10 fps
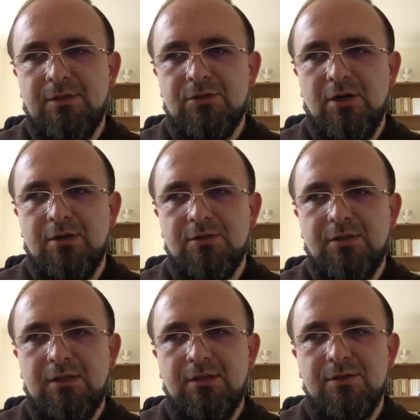the church,
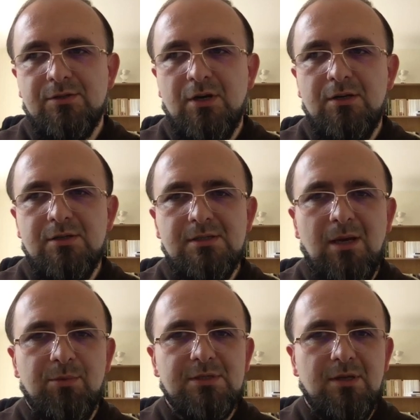that this church is
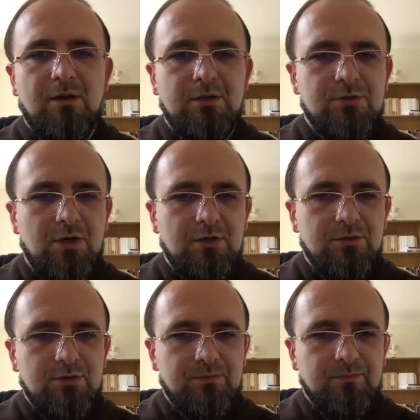apostolic
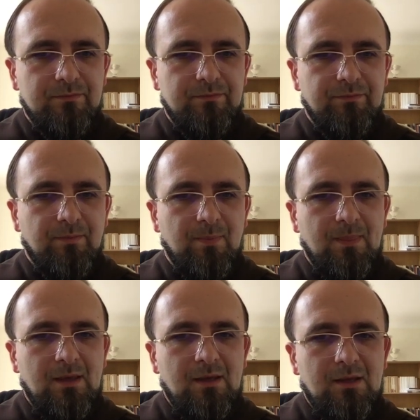church.
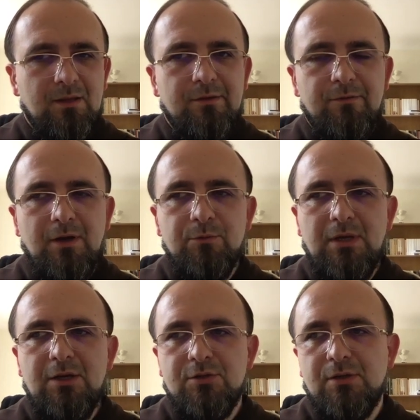The
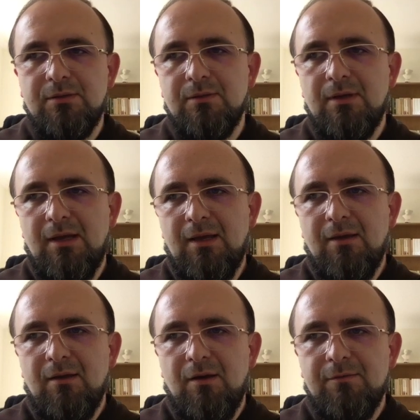foundation
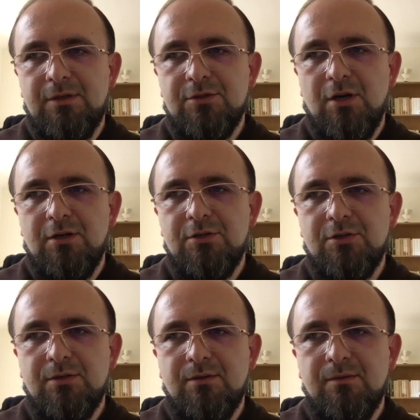of the
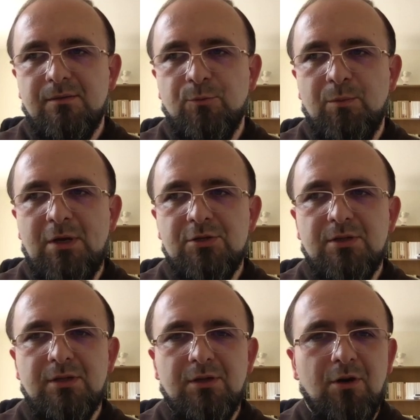church, we
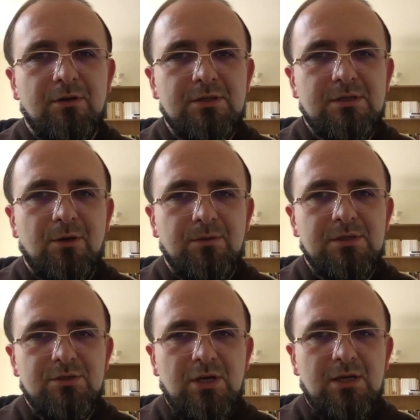mentioned the cornerstone
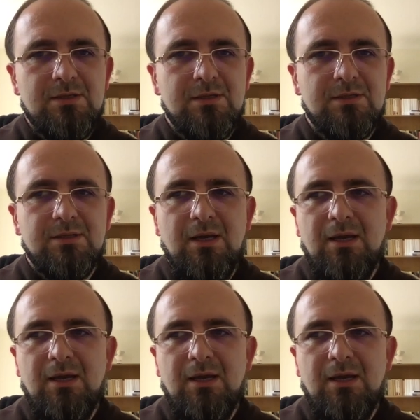is Jesus,